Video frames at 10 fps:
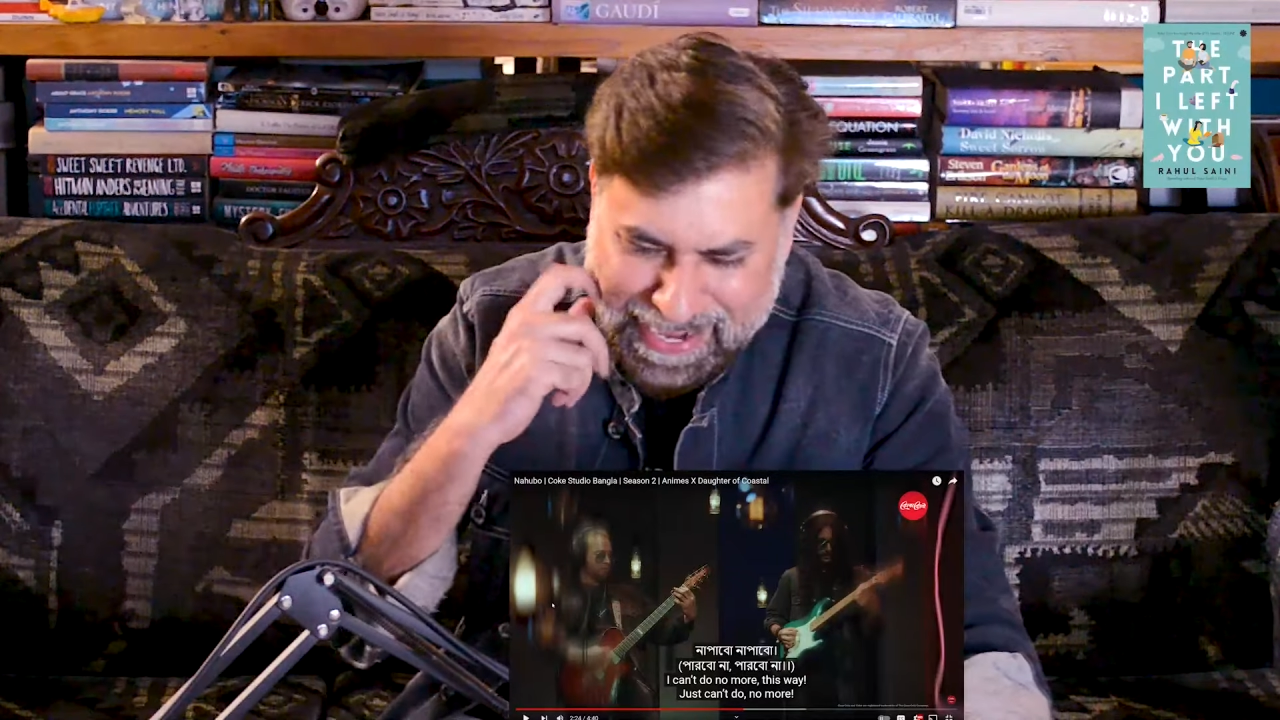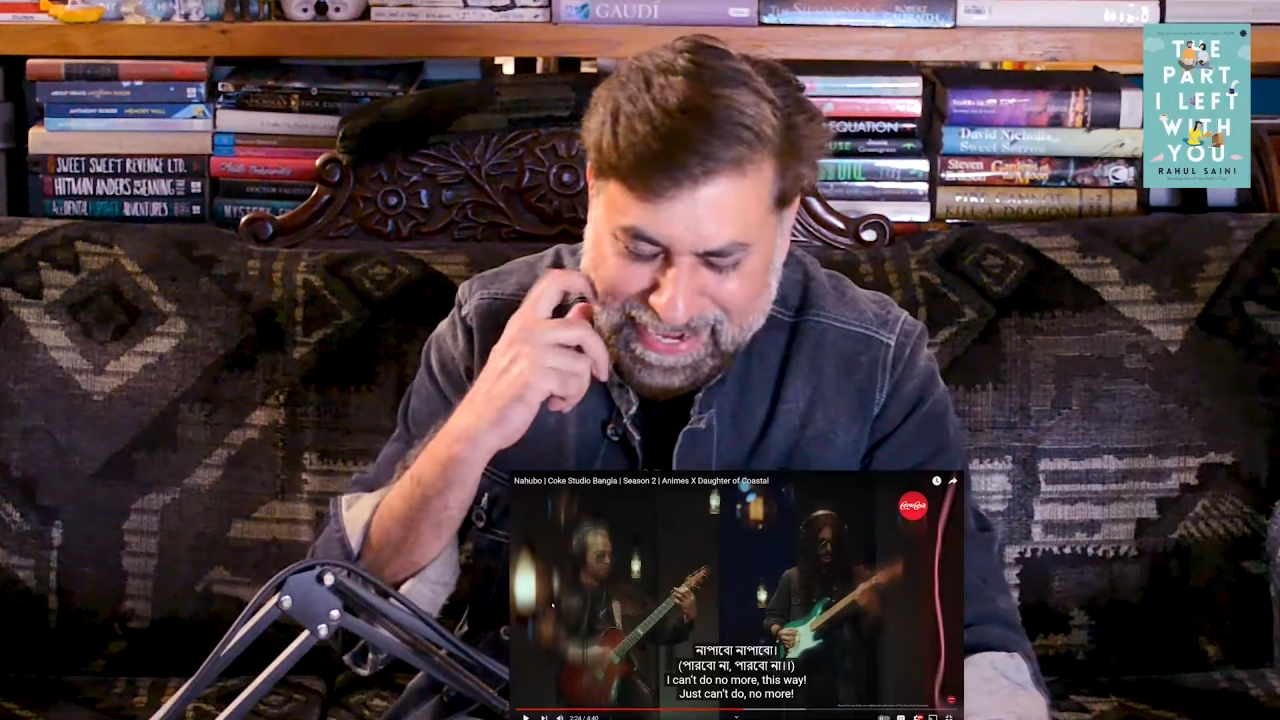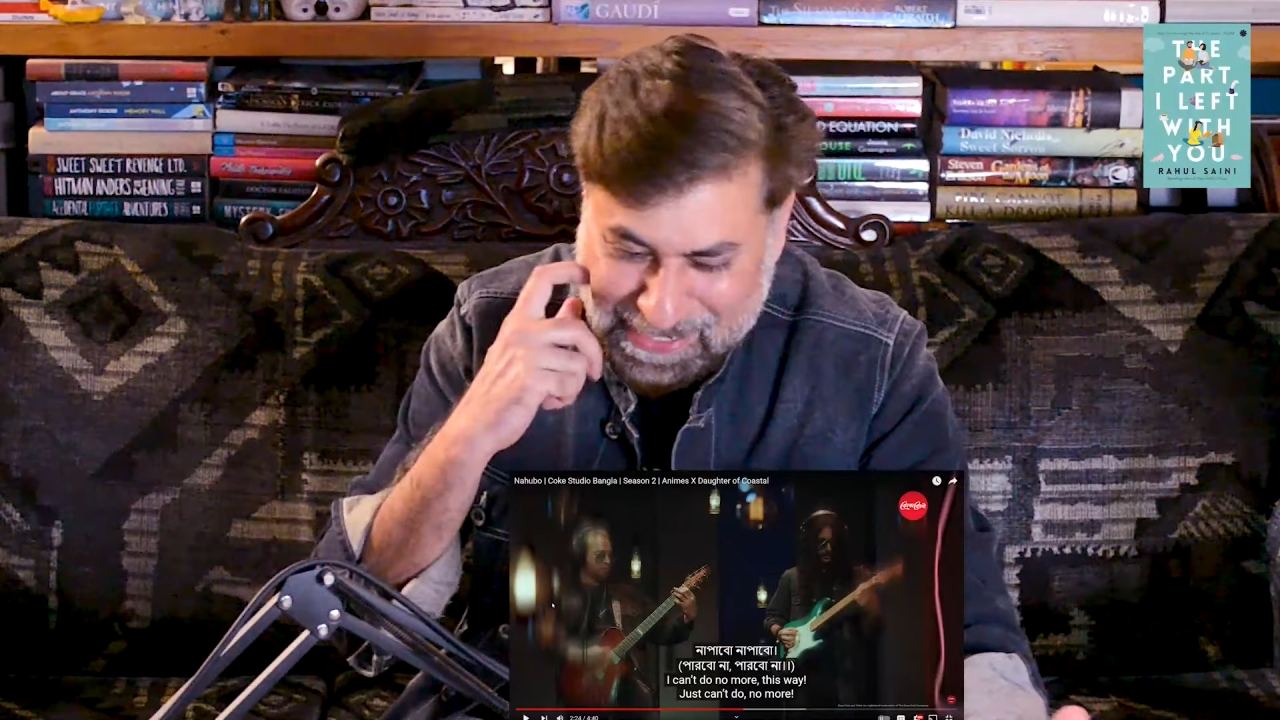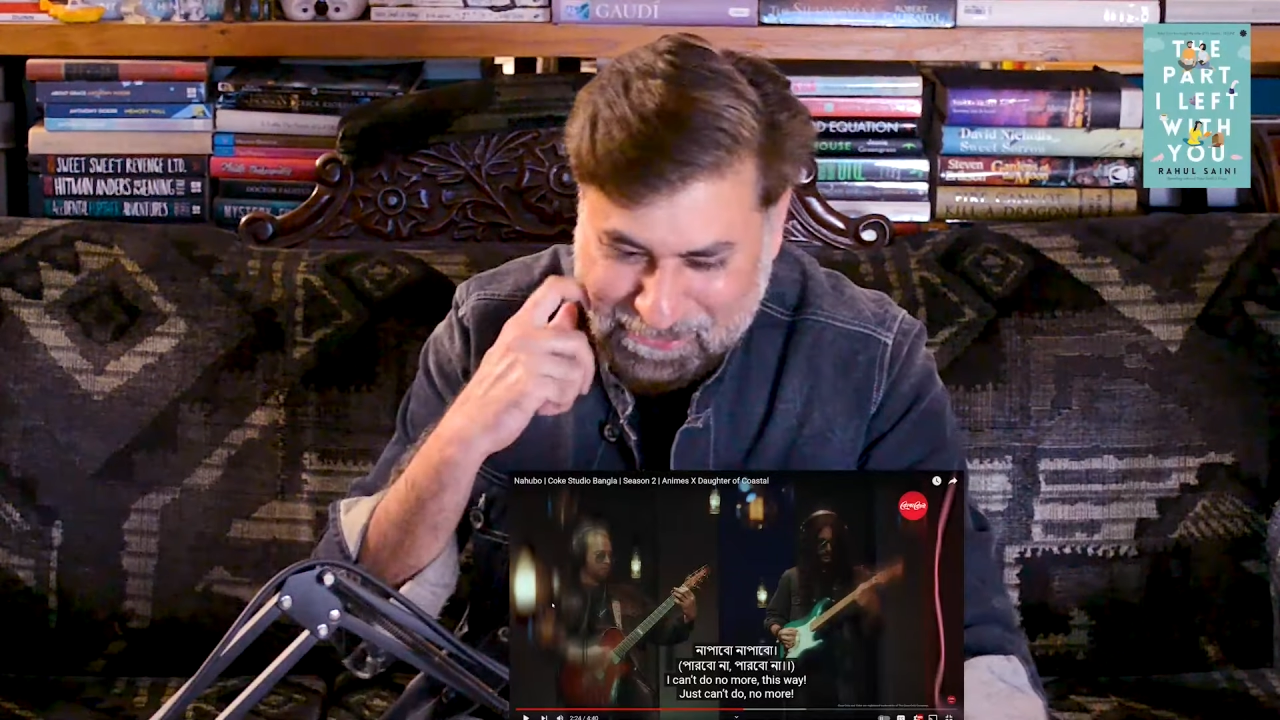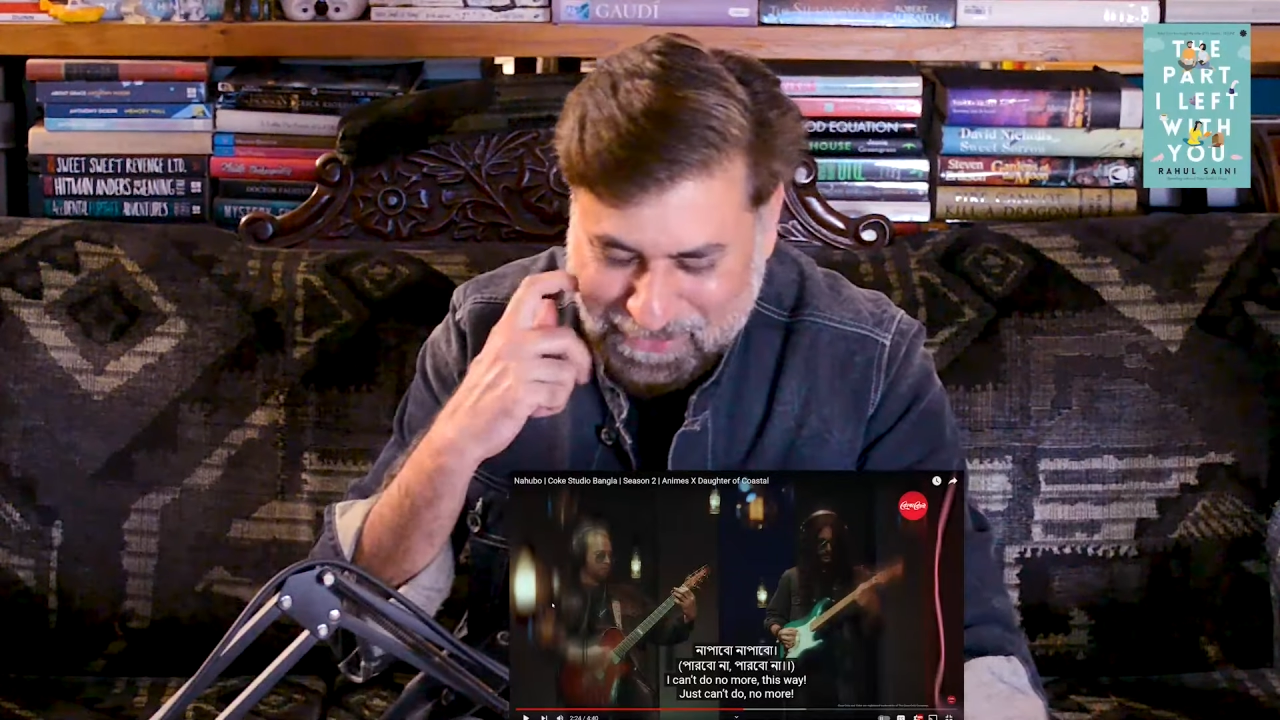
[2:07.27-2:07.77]

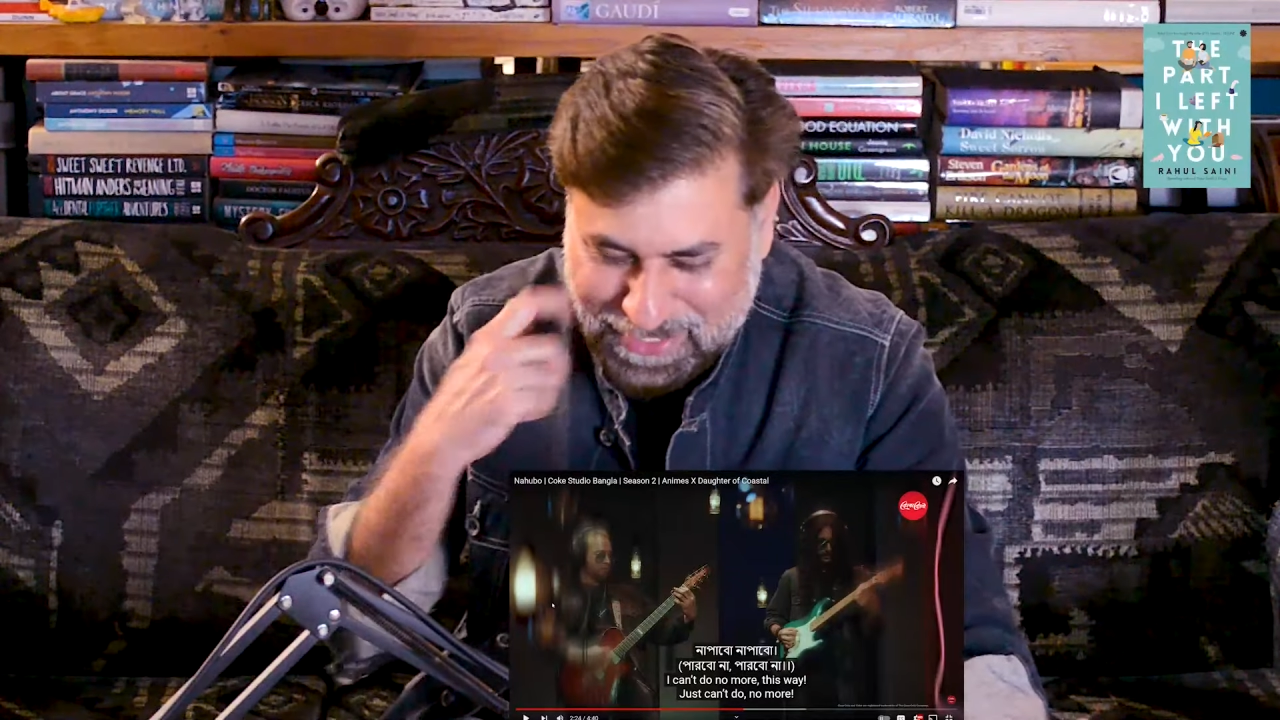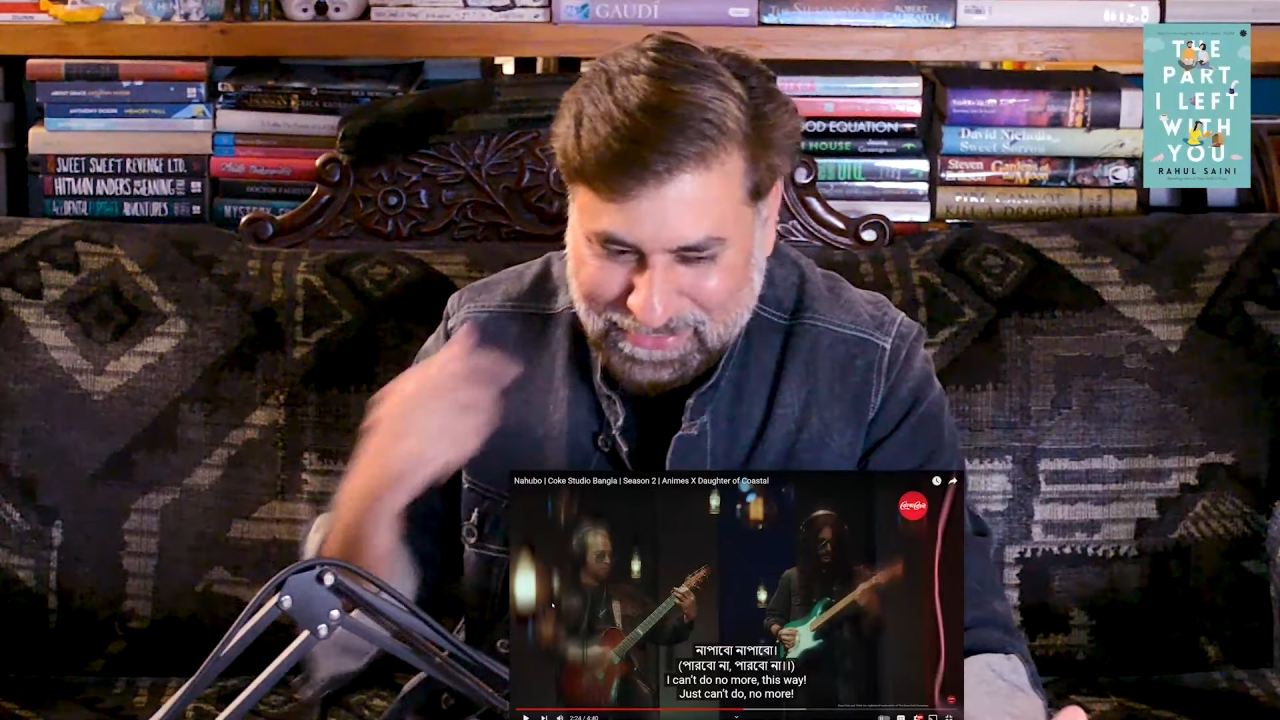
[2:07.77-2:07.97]
I don't really